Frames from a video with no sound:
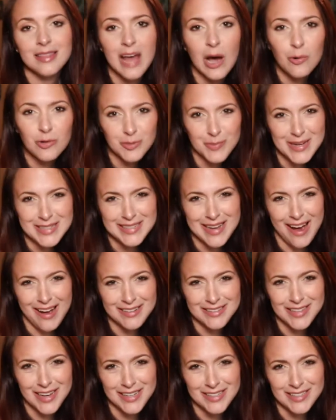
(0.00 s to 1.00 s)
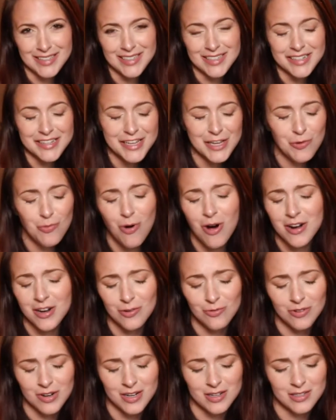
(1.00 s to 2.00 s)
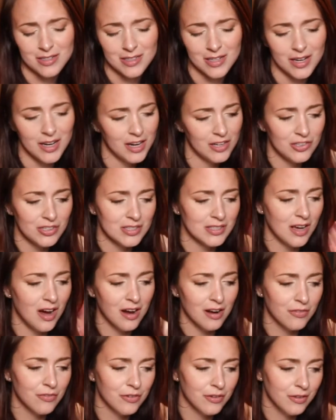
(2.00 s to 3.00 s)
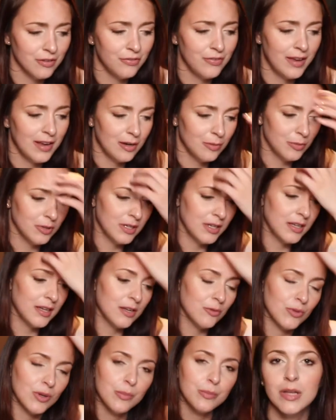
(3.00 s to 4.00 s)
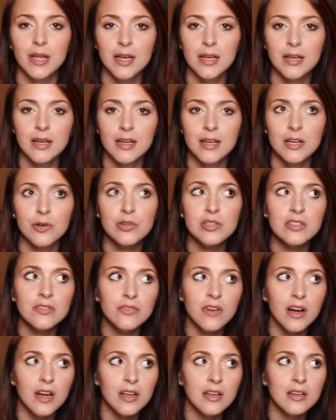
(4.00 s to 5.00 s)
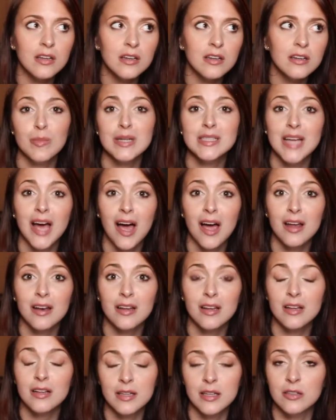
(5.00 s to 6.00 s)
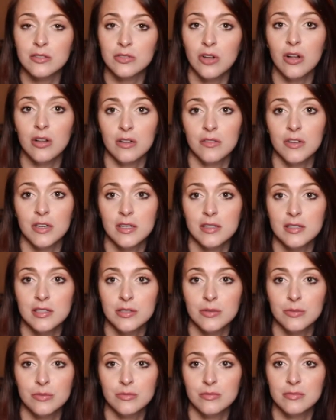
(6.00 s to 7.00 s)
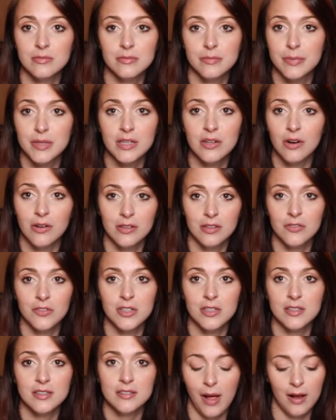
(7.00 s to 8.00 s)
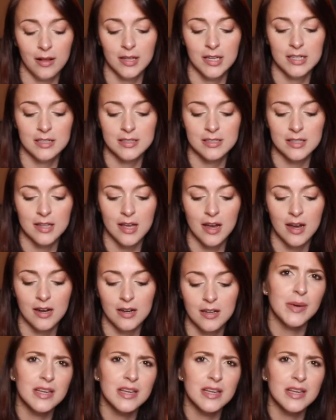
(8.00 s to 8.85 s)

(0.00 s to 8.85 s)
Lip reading: That was my dad's idea. He wanted Risk and I just got it for the family and we played it. It was fun. My dad killed all of us. He beat all of us by a landslide.